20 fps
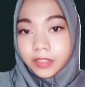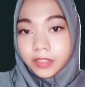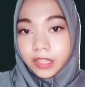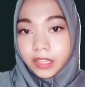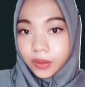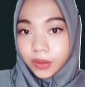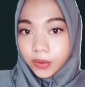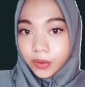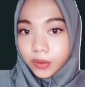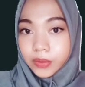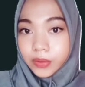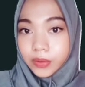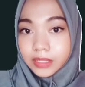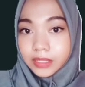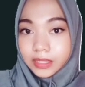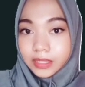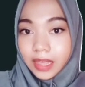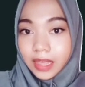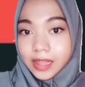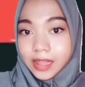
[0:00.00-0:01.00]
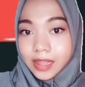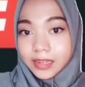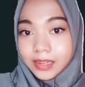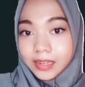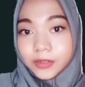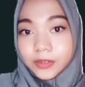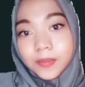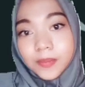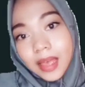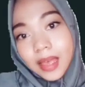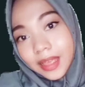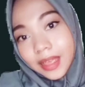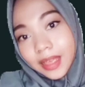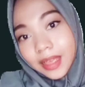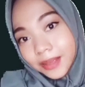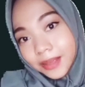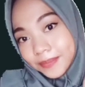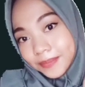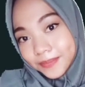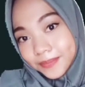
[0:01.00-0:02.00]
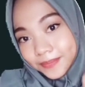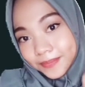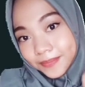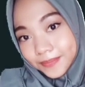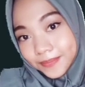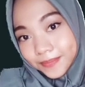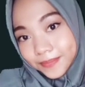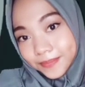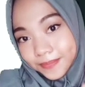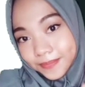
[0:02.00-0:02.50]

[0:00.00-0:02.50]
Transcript: our videos, and bye.